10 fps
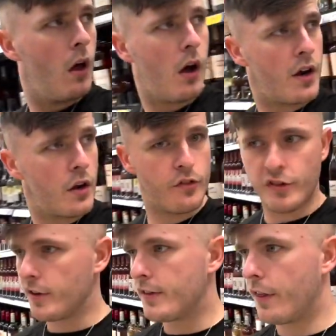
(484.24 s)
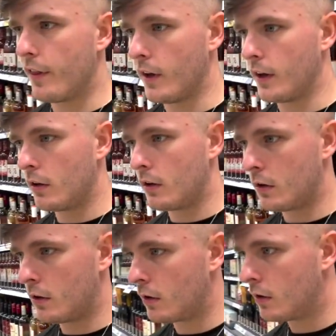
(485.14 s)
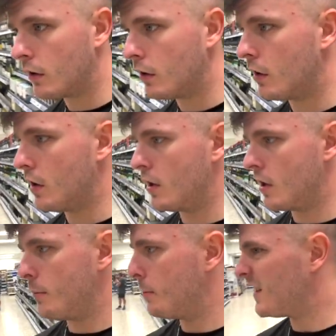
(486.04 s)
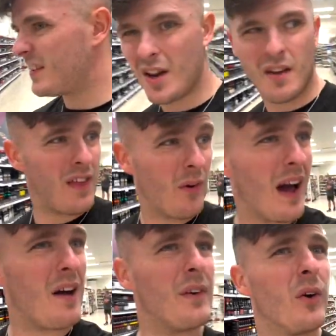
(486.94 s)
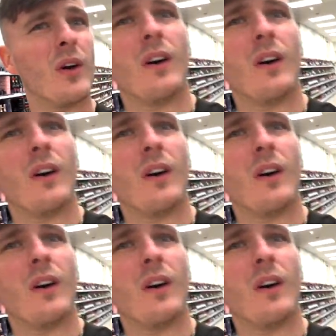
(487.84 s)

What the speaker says: I know just the thing. I don't know if they'll have it or